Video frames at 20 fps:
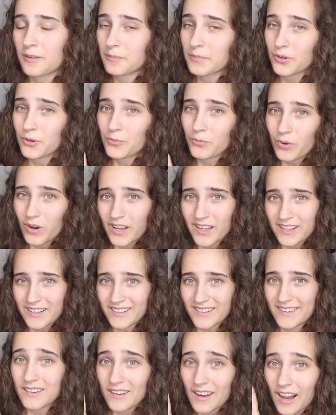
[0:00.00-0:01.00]
Number
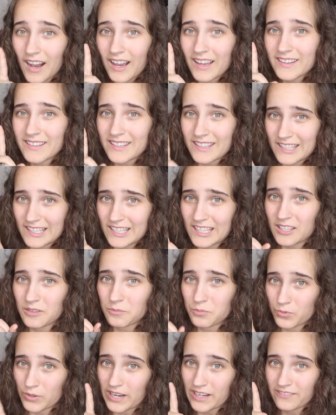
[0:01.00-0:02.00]
one, not
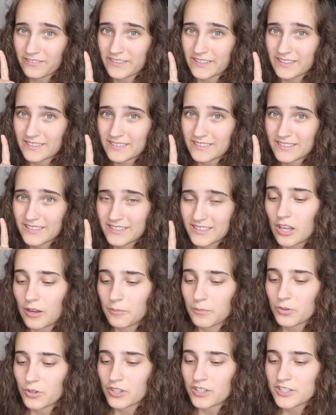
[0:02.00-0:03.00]
eating breakfast.
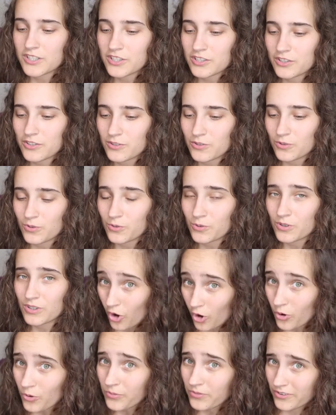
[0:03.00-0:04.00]
Number two,
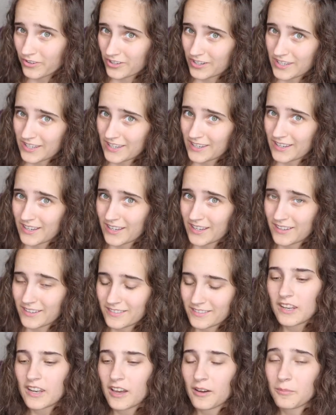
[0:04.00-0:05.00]

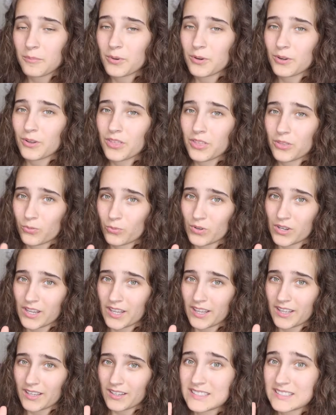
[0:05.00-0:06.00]
overeating. Number
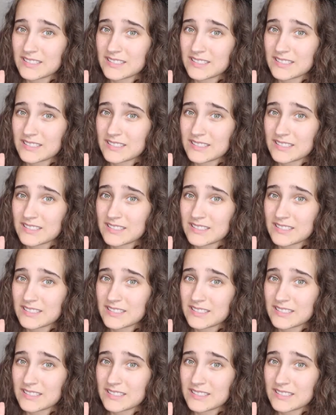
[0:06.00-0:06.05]
three,